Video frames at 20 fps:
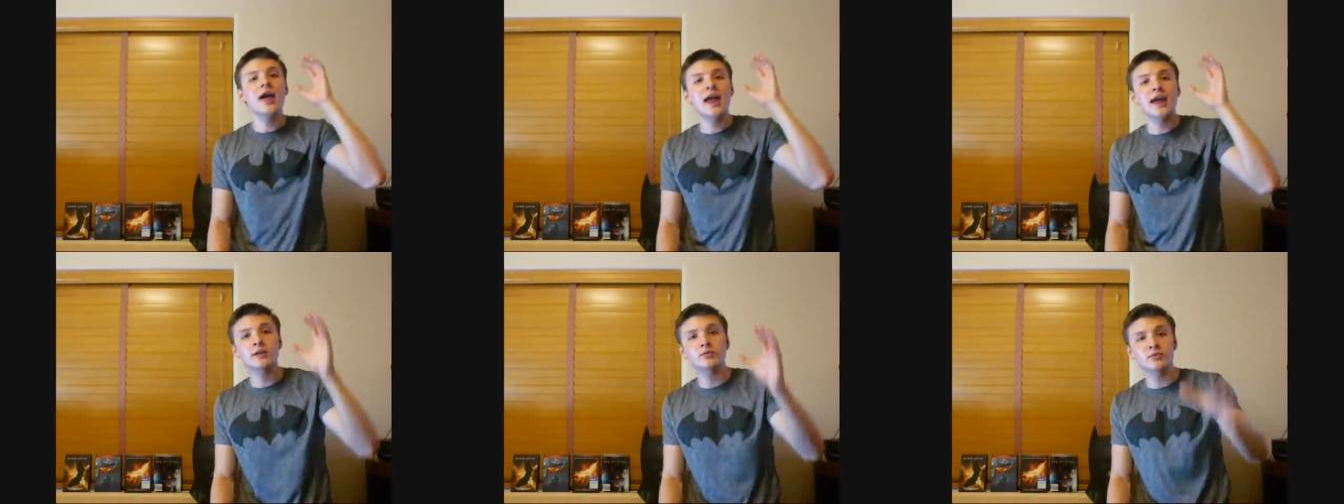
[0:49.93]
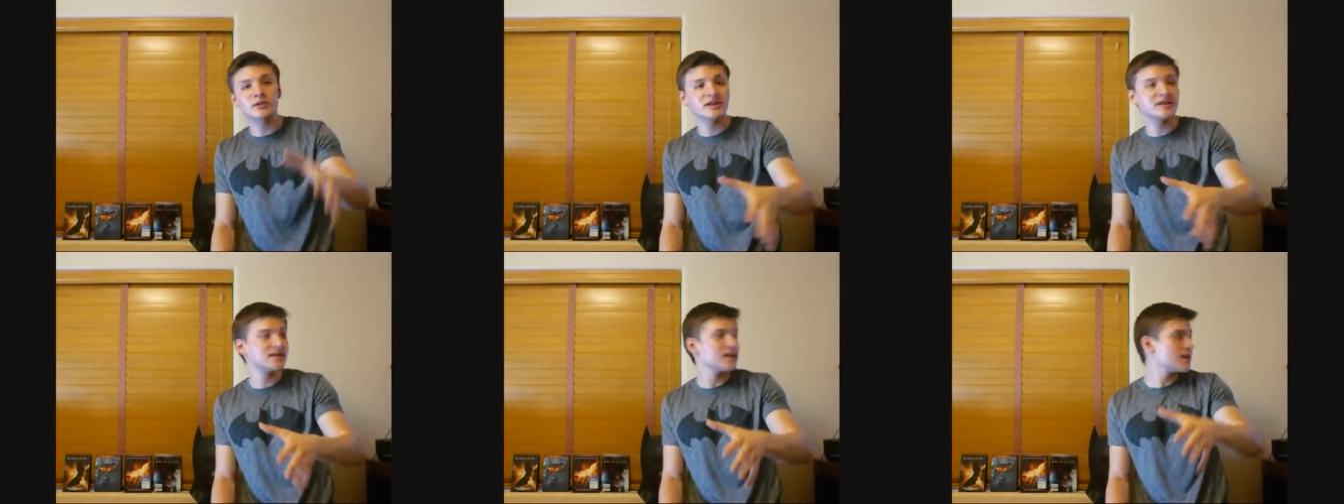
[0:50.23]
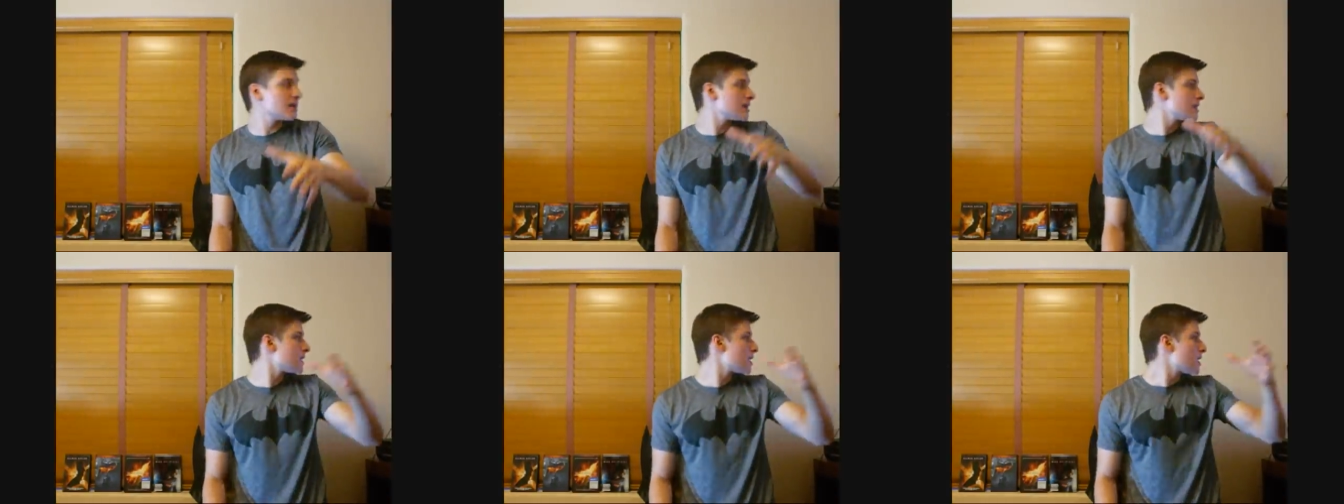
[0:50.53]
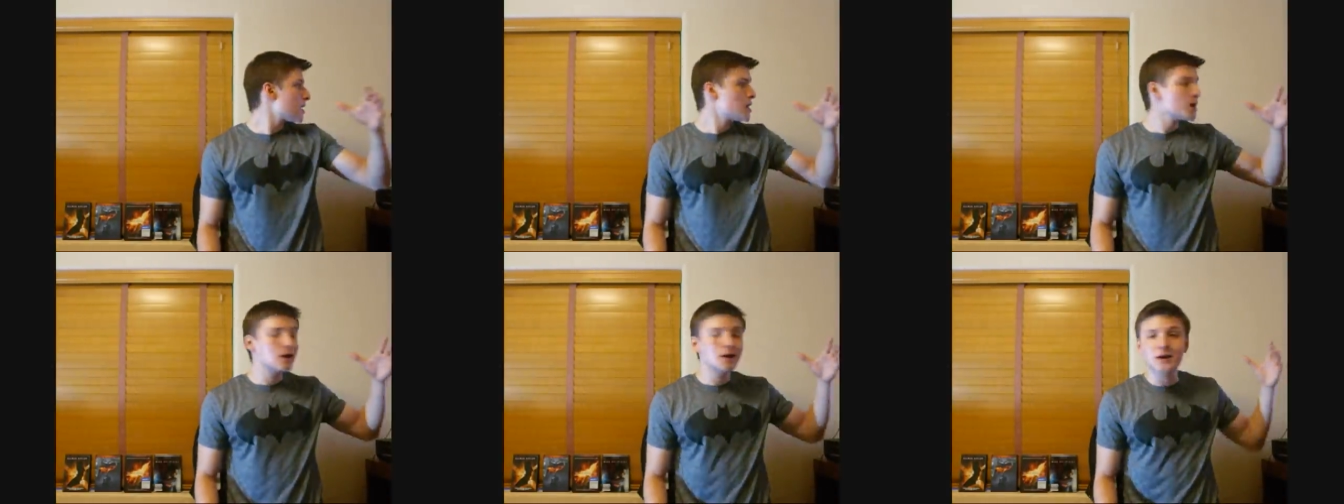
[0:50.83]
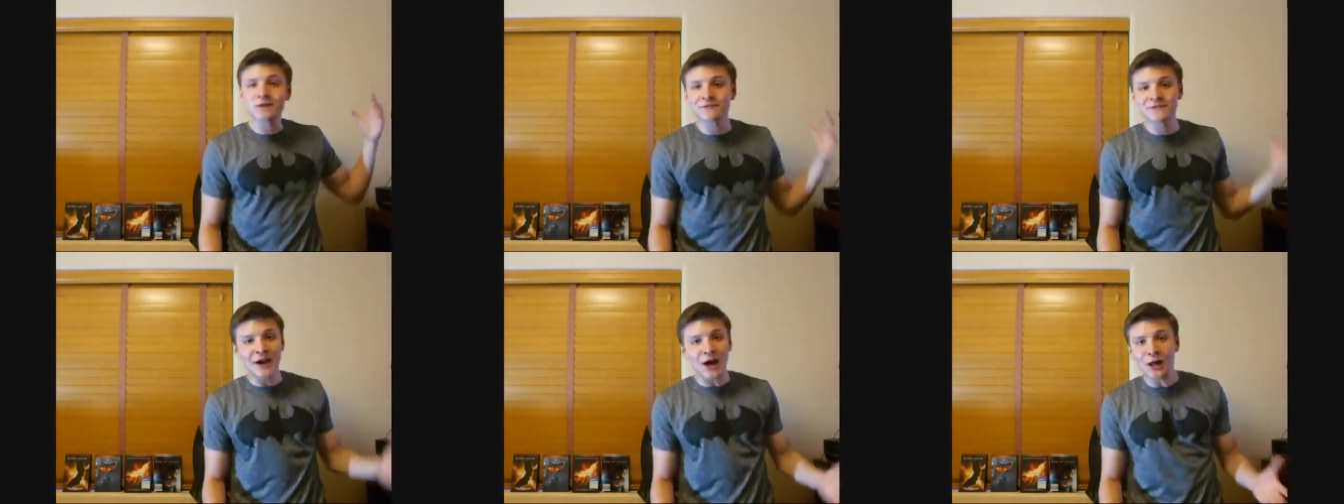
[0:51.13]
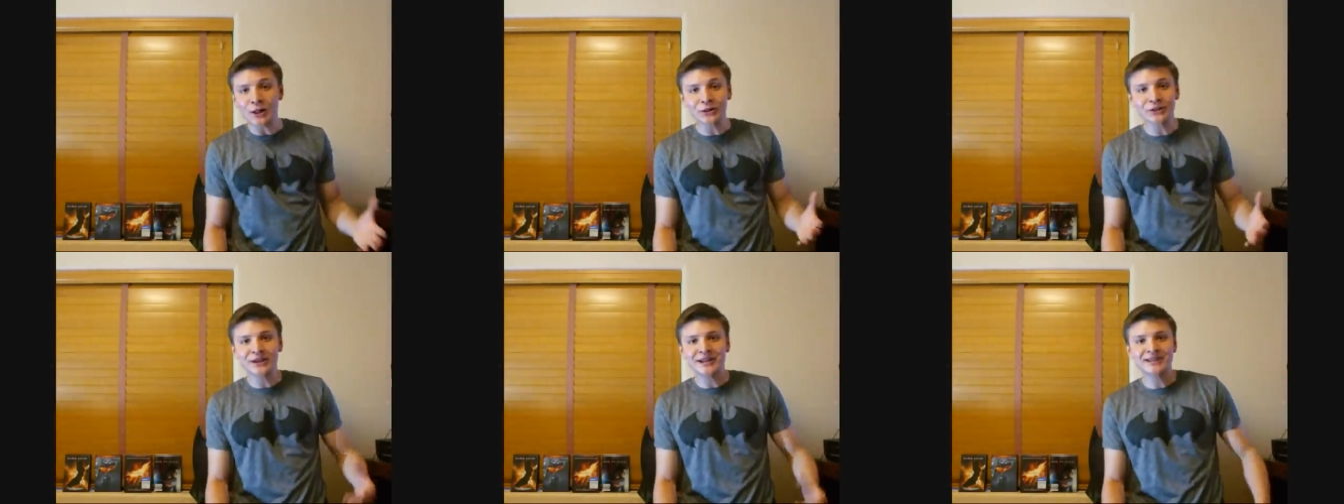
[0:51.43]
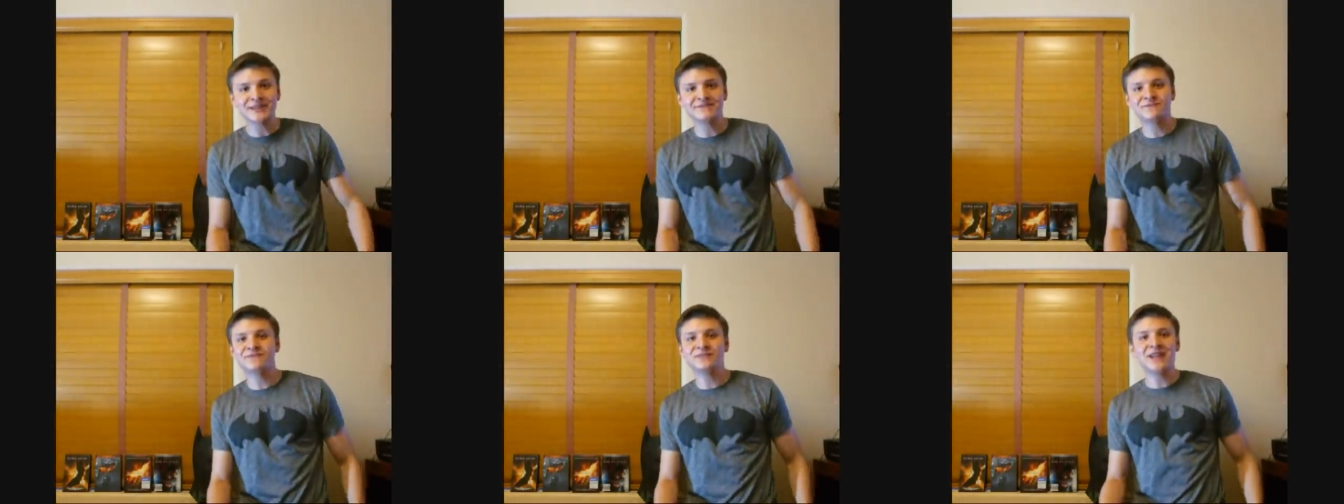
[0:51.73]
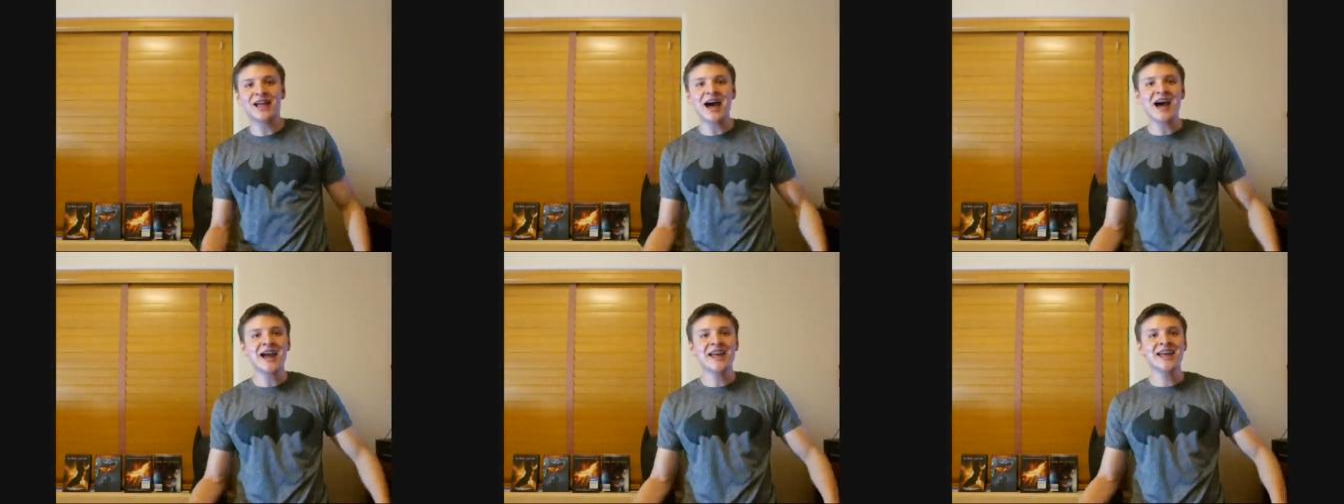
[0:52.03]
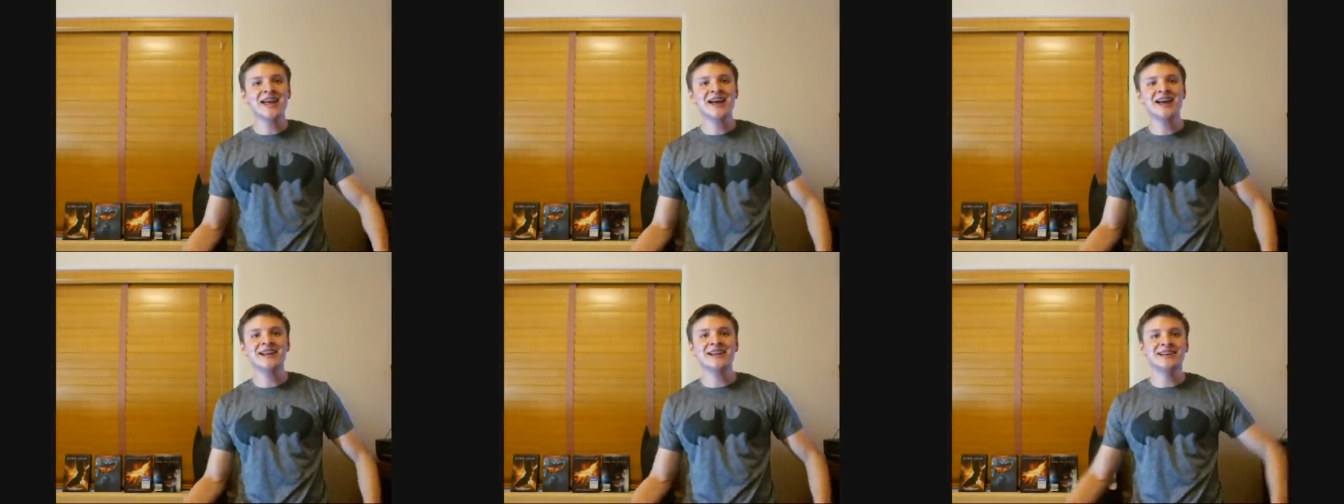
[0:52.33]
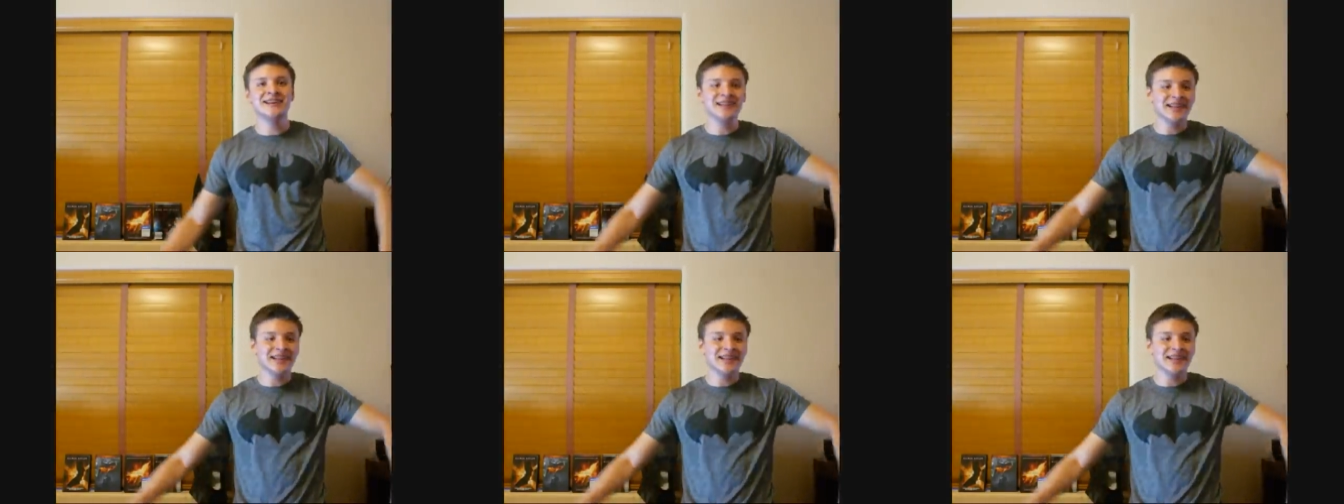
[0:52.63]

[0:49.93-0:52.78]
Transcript: And we see Falcon fly in.